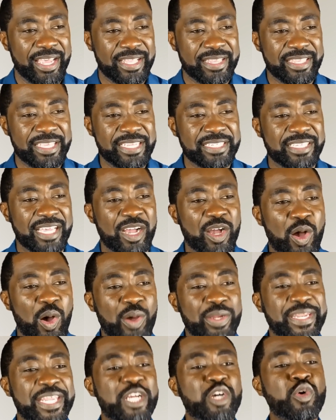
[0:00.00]
These are
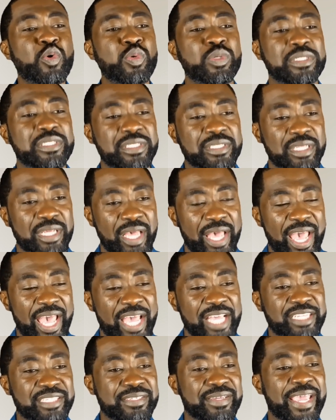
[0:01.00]
called nikuds
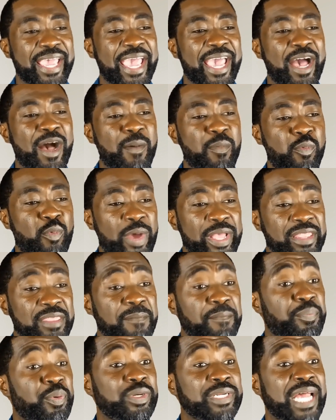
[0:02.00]
to help
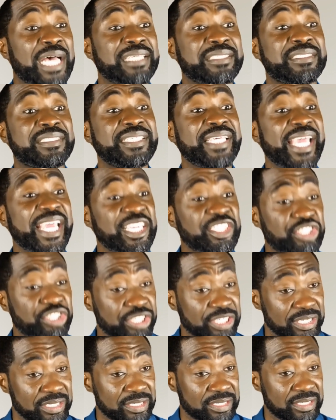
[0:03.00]
with
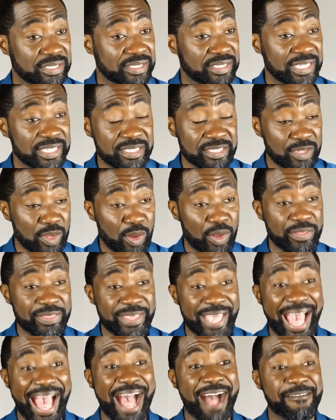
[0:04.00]
pronunciations since all
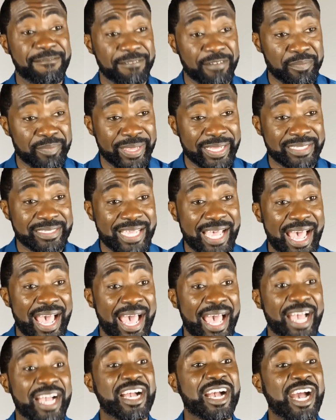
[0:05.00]
the alphabets
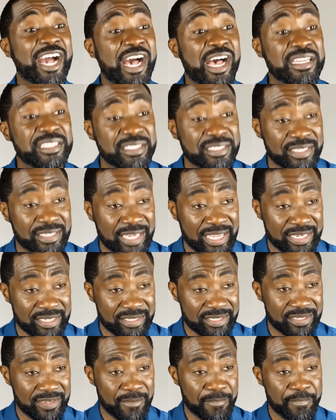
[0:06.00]
are
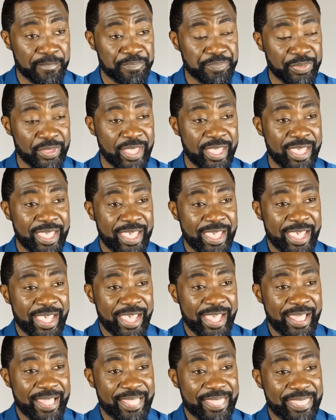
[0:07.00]
consonants.
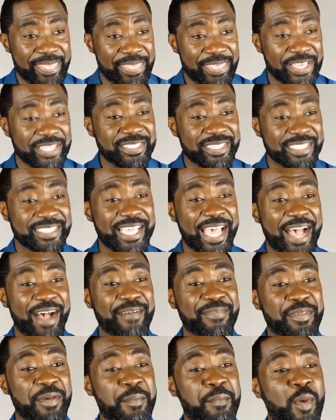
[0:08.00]
This is
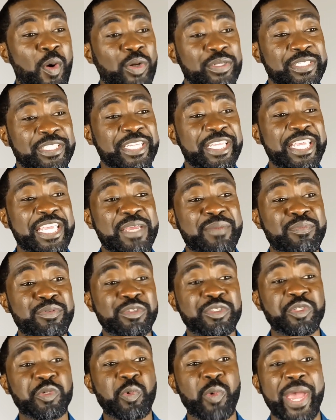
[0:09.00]
how the modern Hebrew
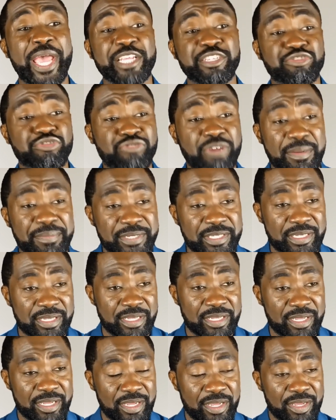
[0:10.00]
square script,
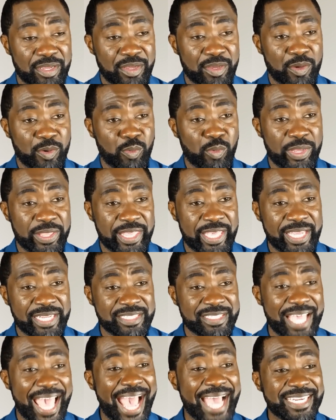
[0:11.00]
with
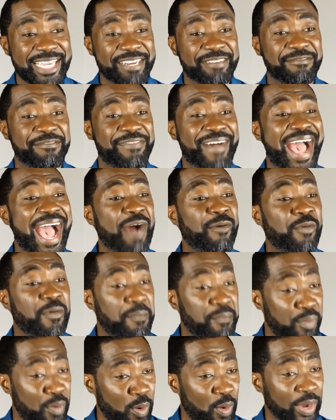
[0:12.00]
its added
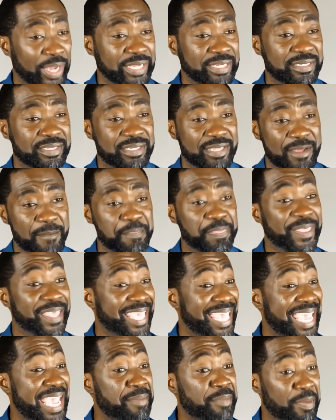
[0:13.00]
vowel points,
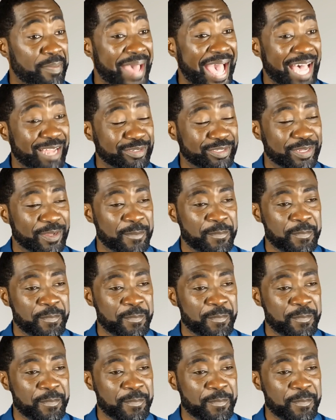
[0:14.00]
came about.